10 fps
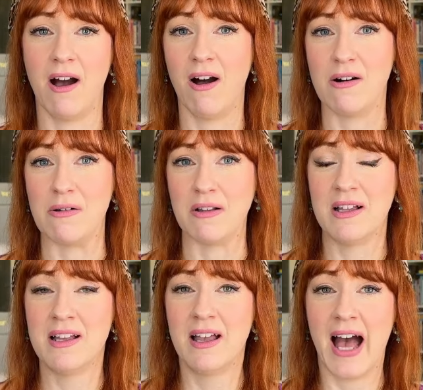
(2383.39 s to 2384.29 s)
I'll
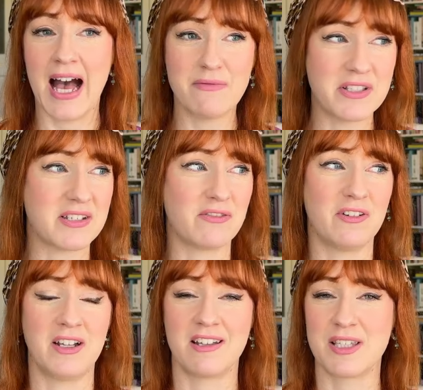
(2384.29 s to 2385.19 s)
have a
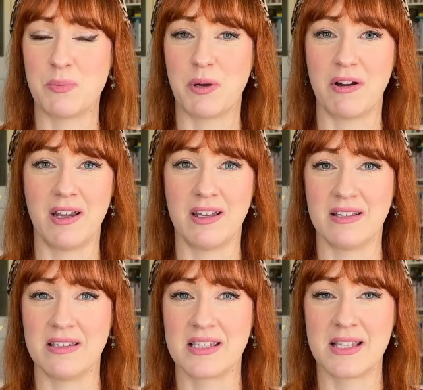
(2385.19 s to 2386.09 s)
different
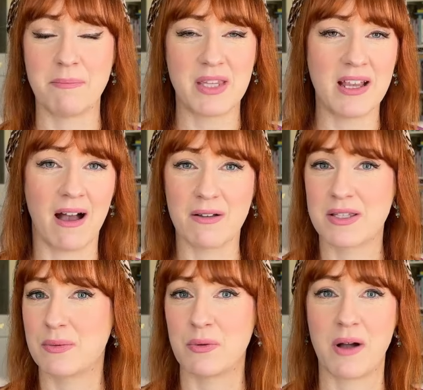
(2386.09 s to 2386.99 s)
experience. Something
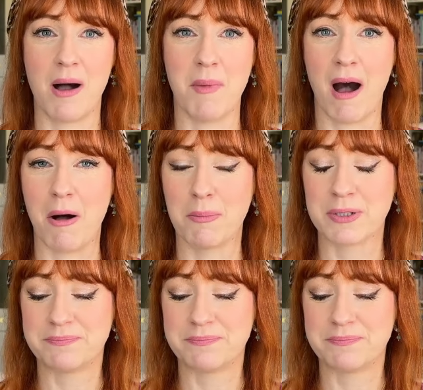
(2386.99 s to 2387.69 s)
else will come up.